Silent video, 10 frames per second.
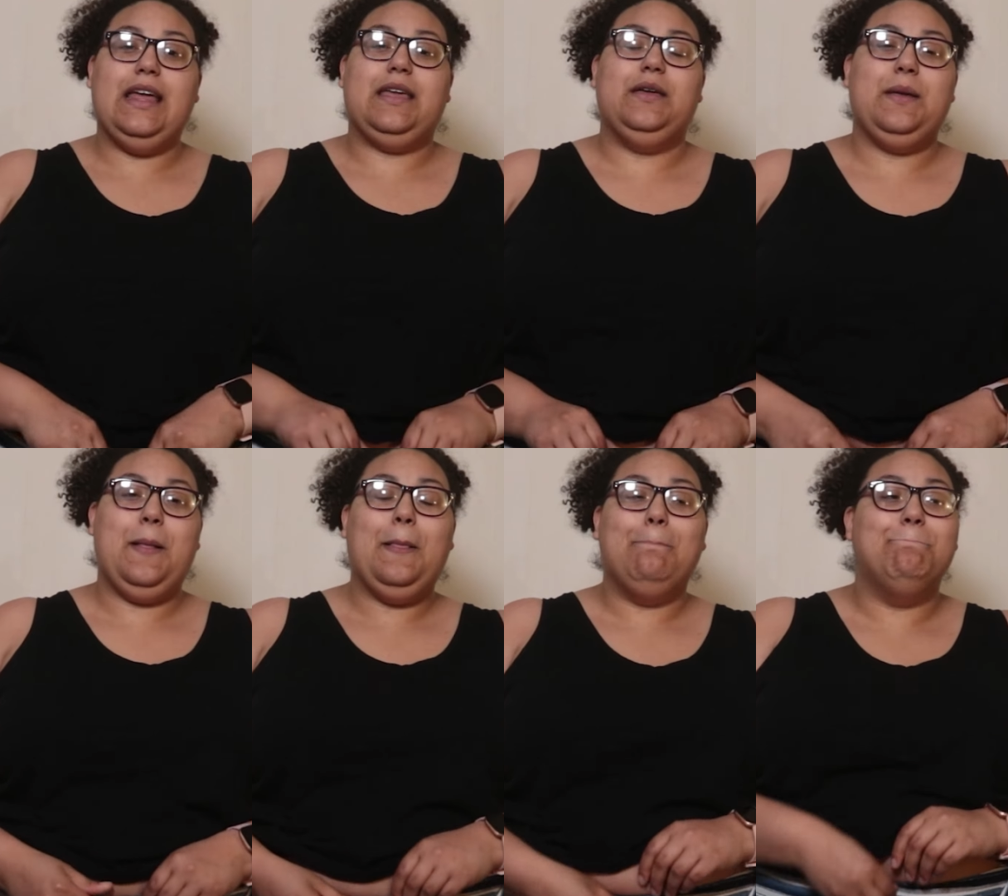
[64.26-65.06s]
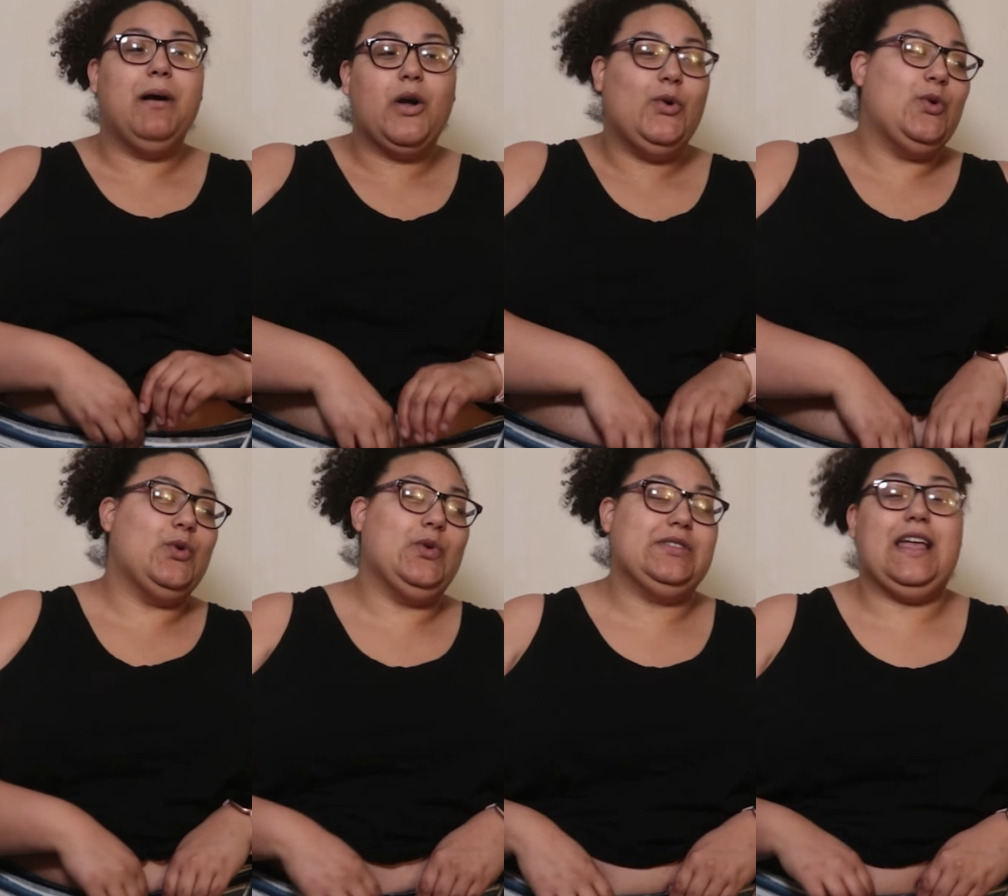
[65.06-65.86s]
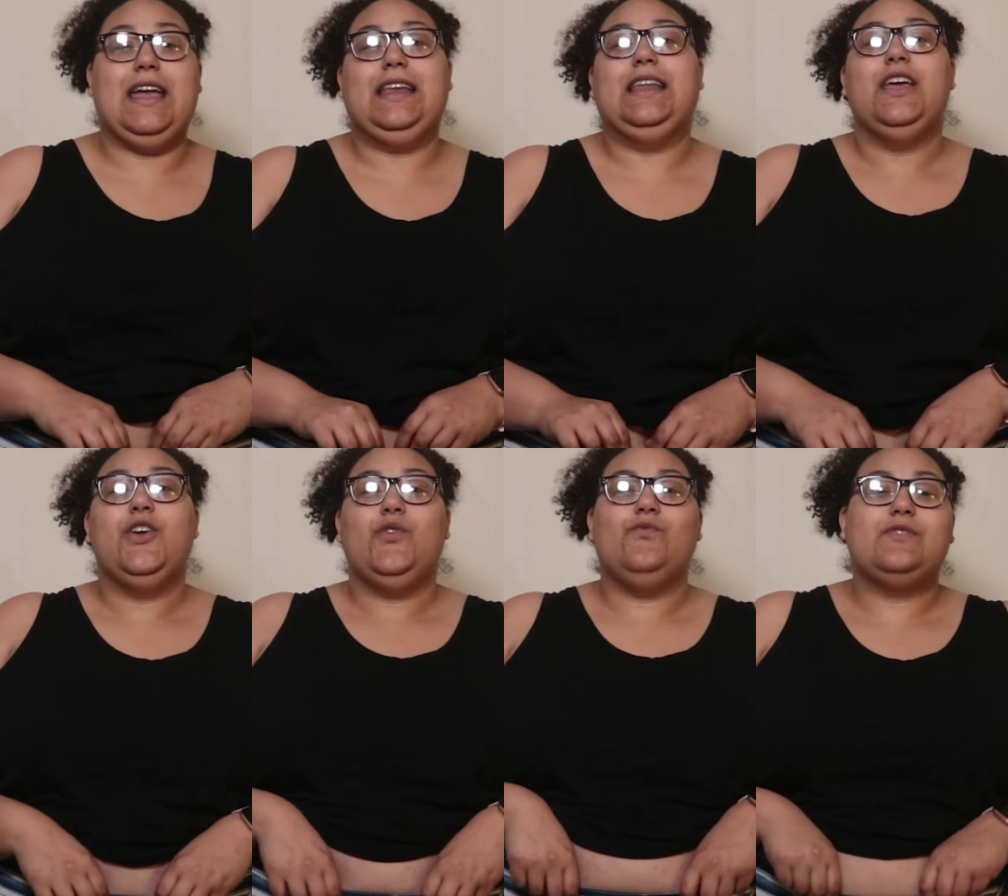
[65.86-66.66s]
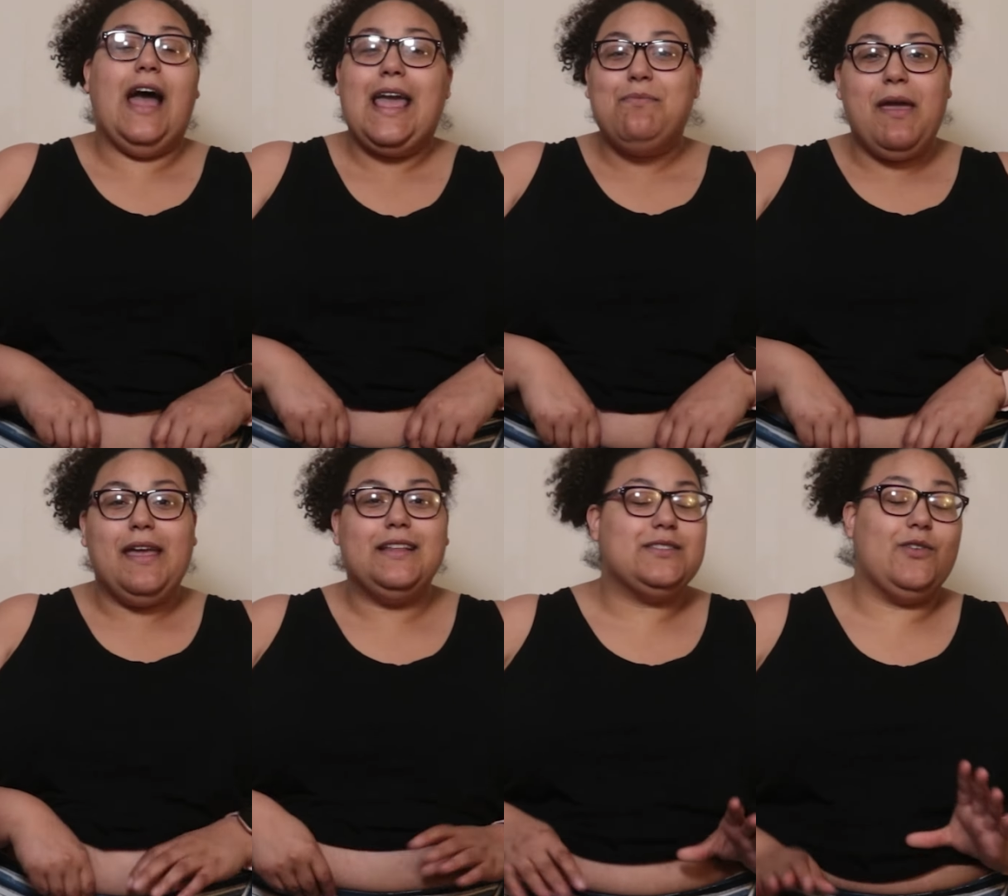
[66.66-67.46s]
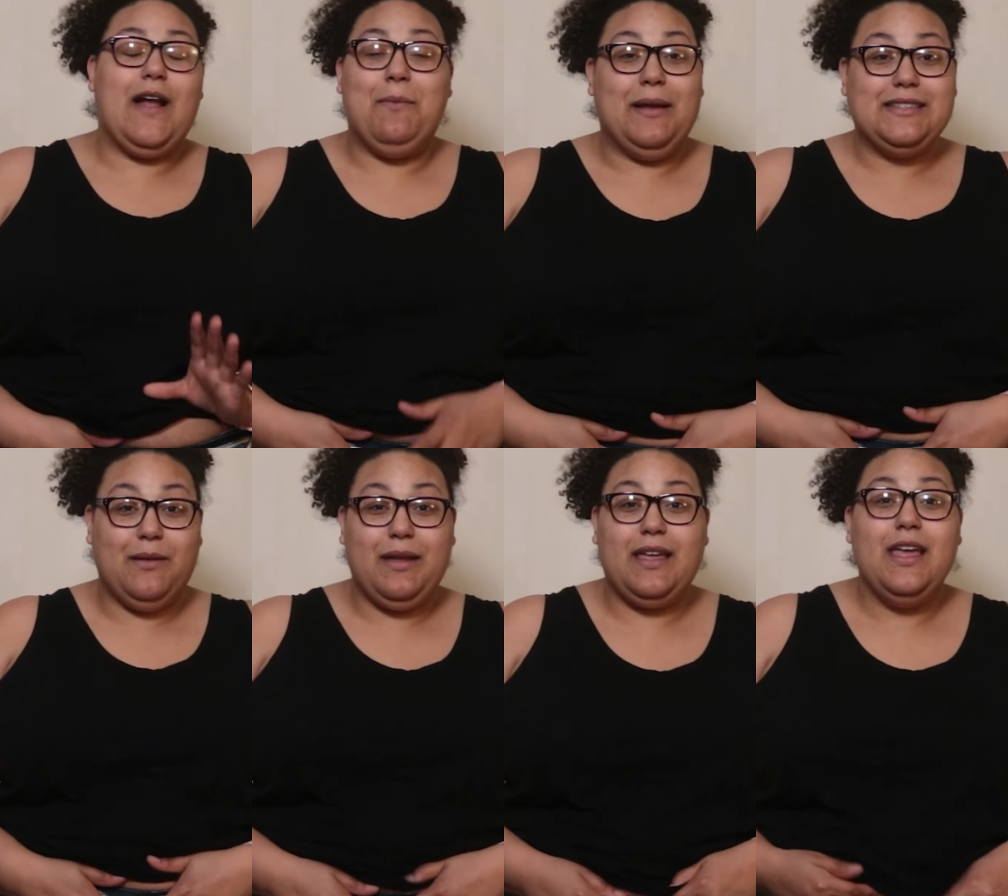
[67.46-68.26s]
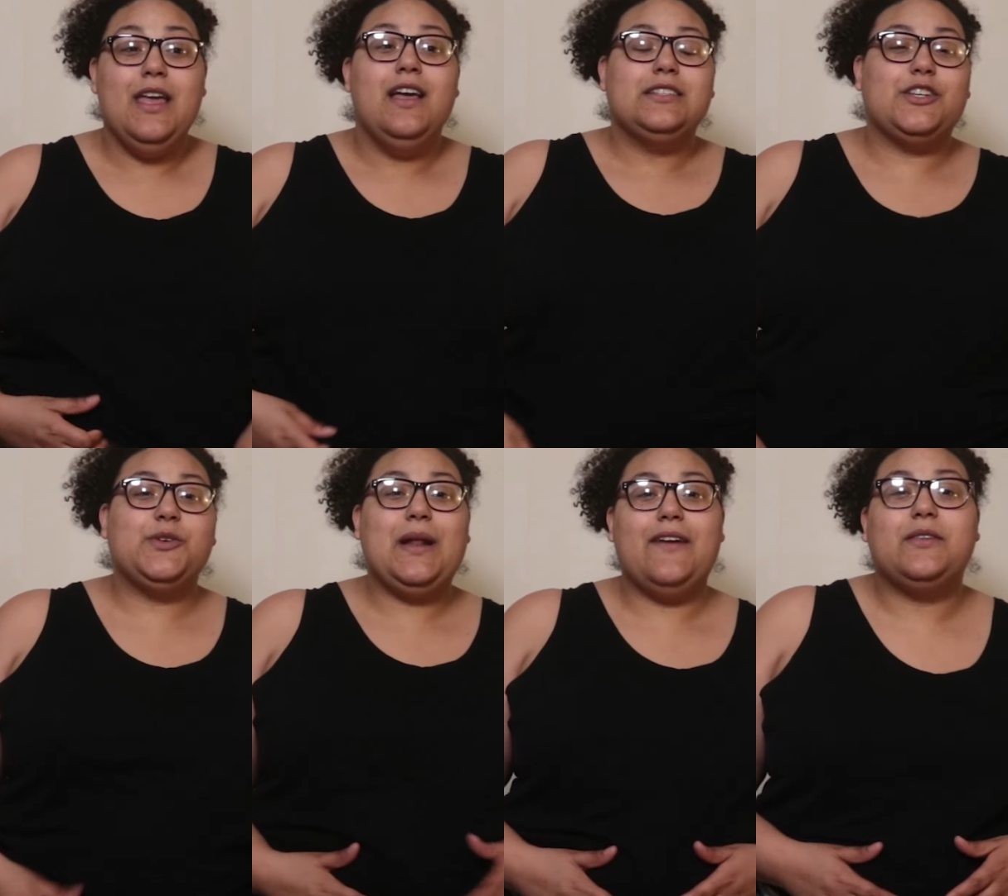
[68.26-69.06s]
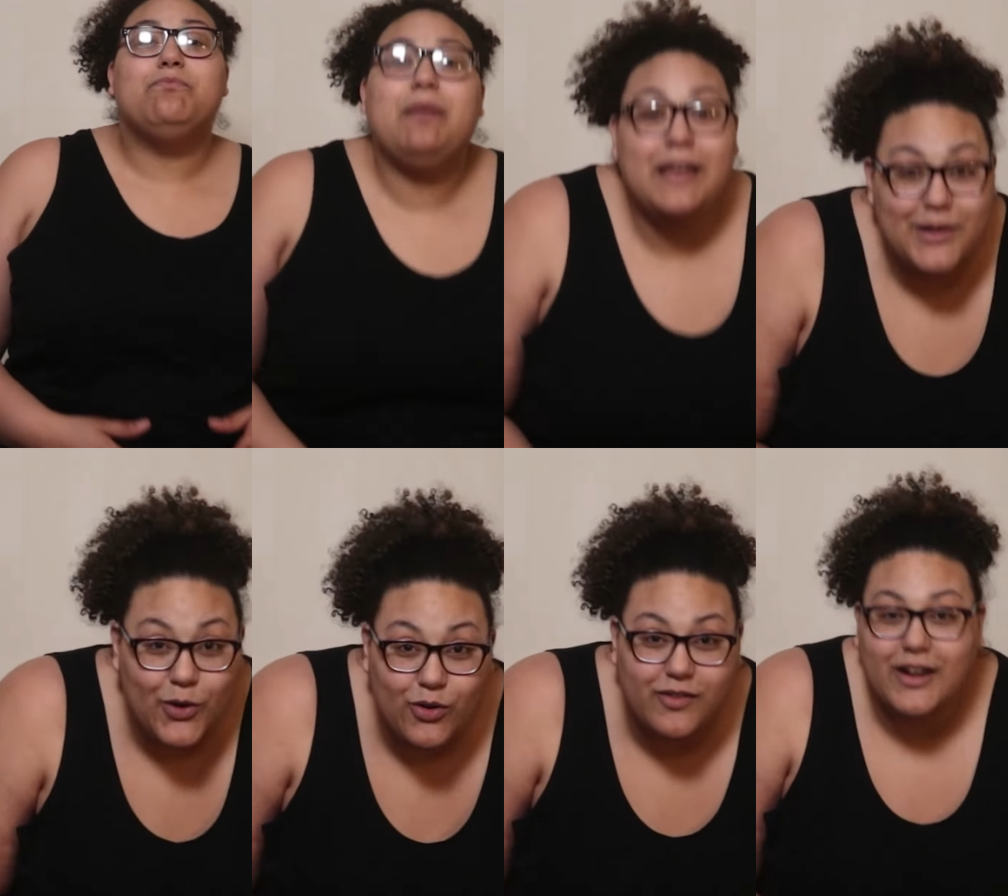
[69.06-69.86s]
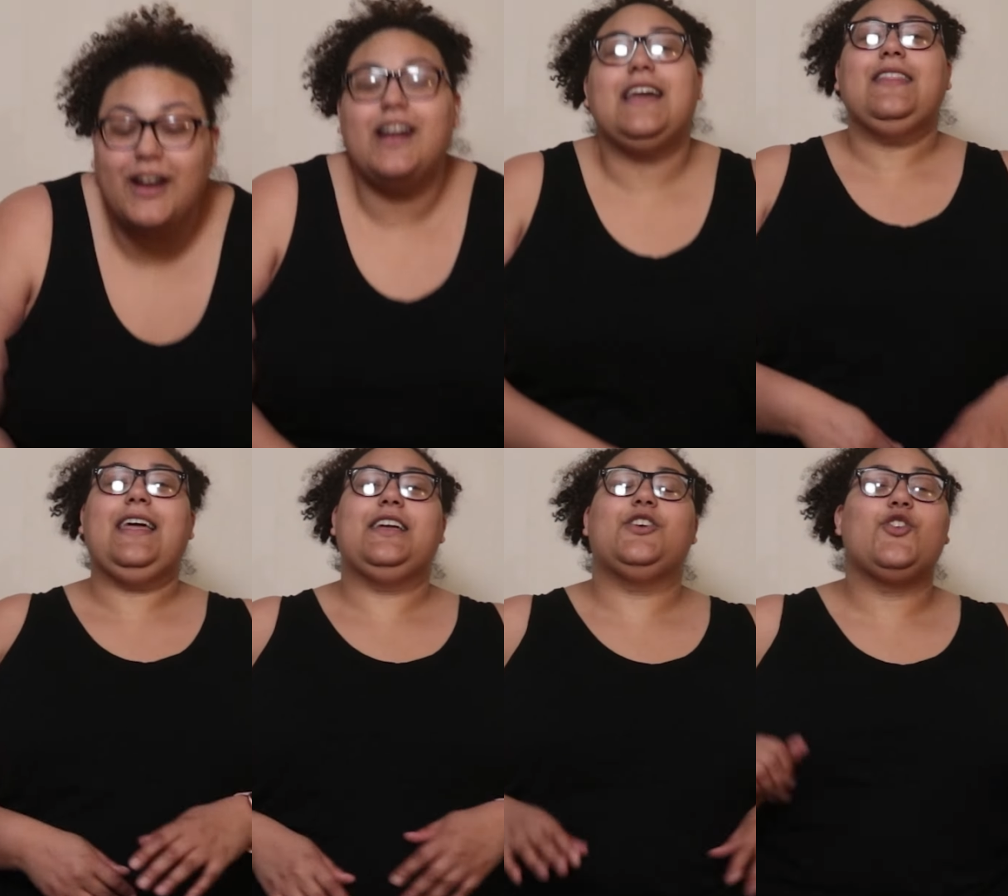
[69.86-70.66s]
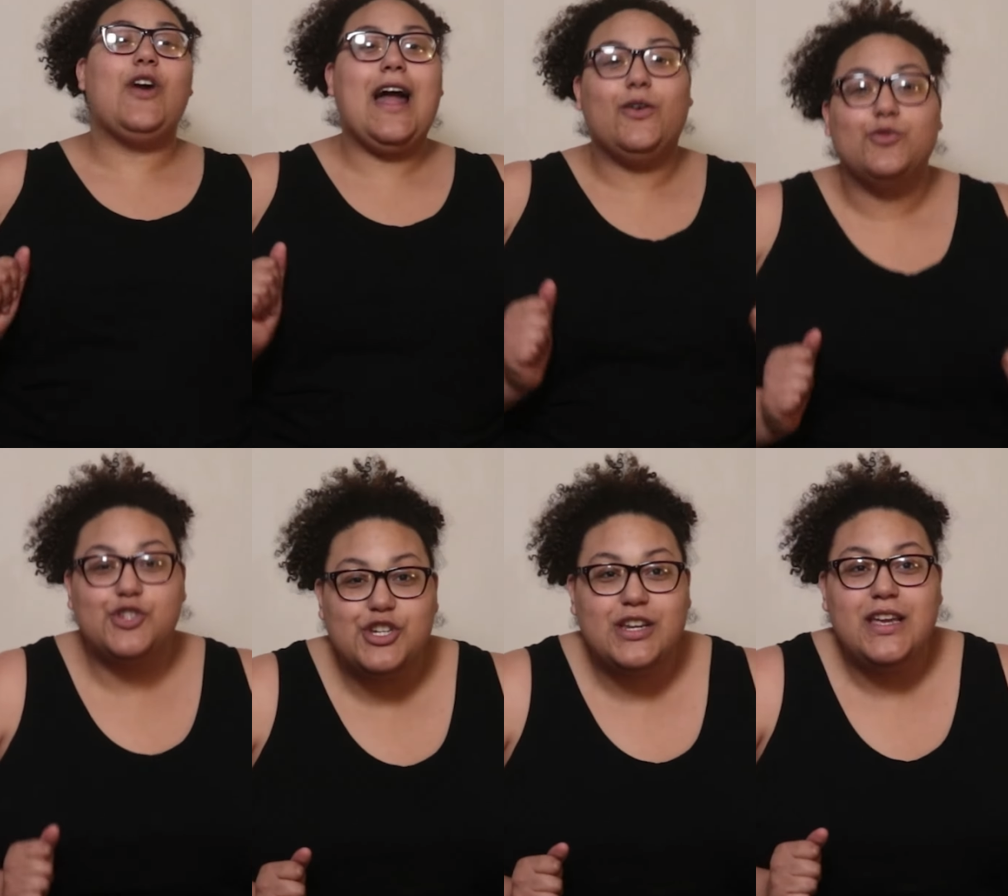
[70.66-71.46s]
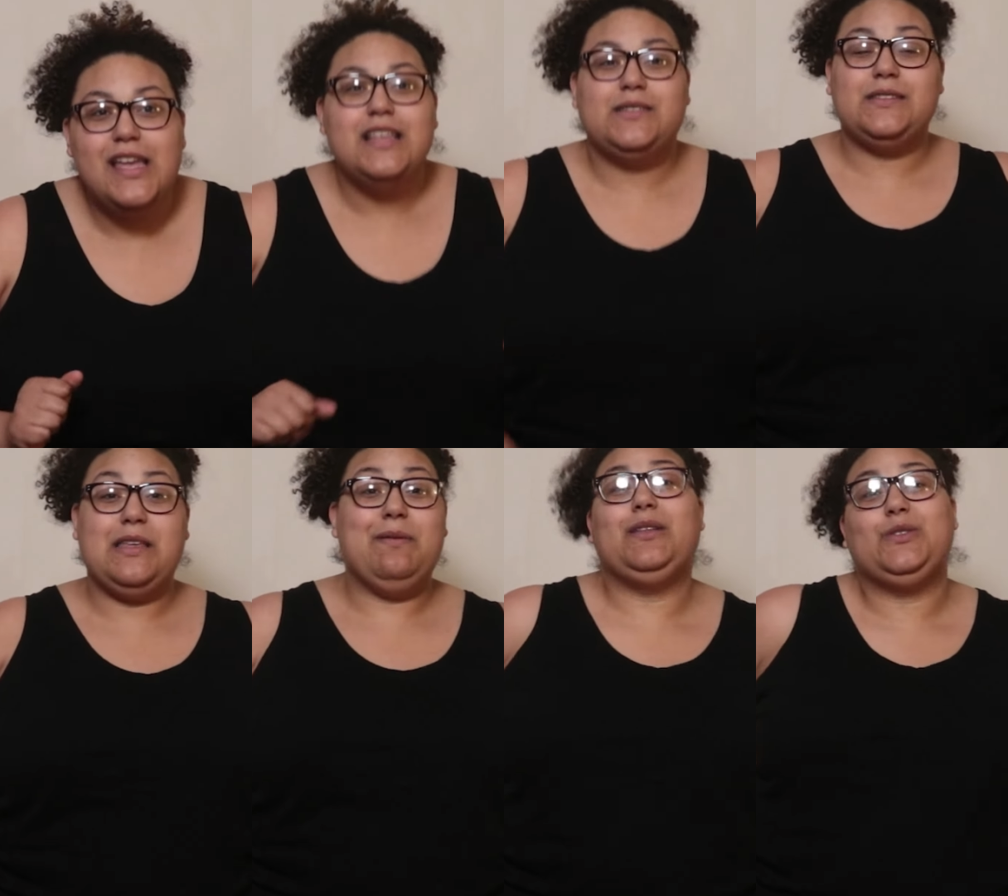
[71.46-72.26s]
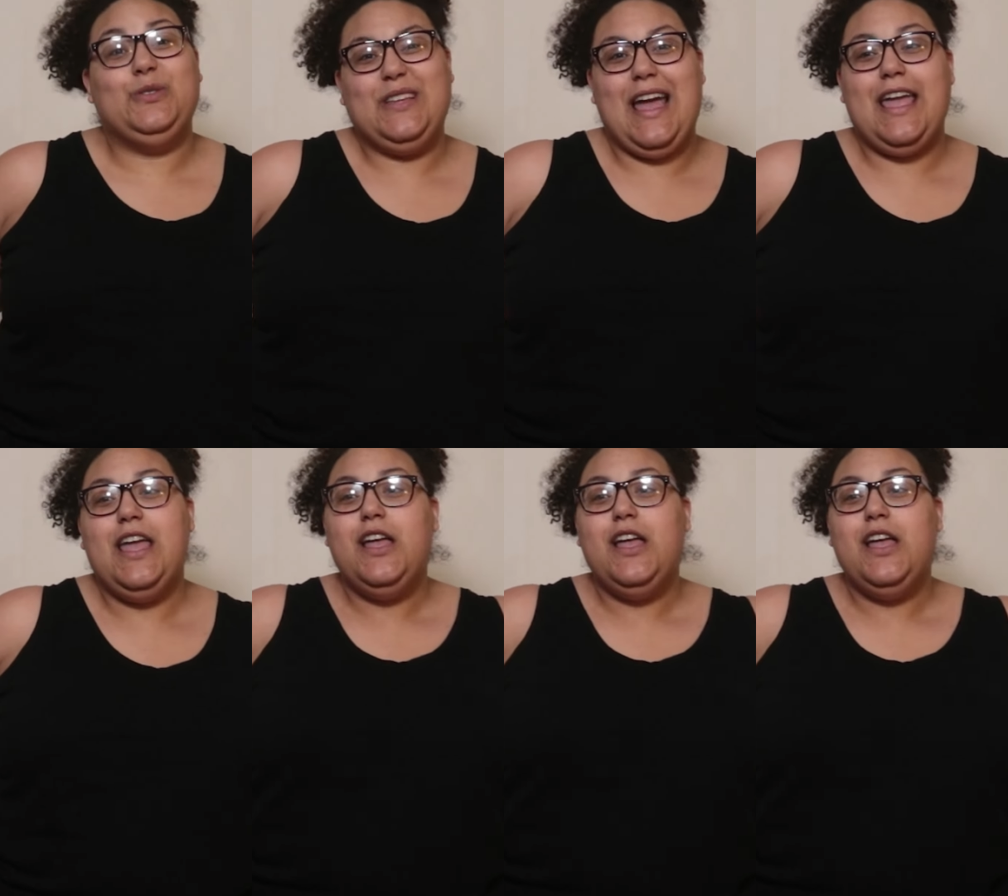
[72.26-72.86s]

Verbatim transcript: like buckles and tight pants around my stomach, especially when I have to bend over and like crouch. Sometimes they can be a little too tight.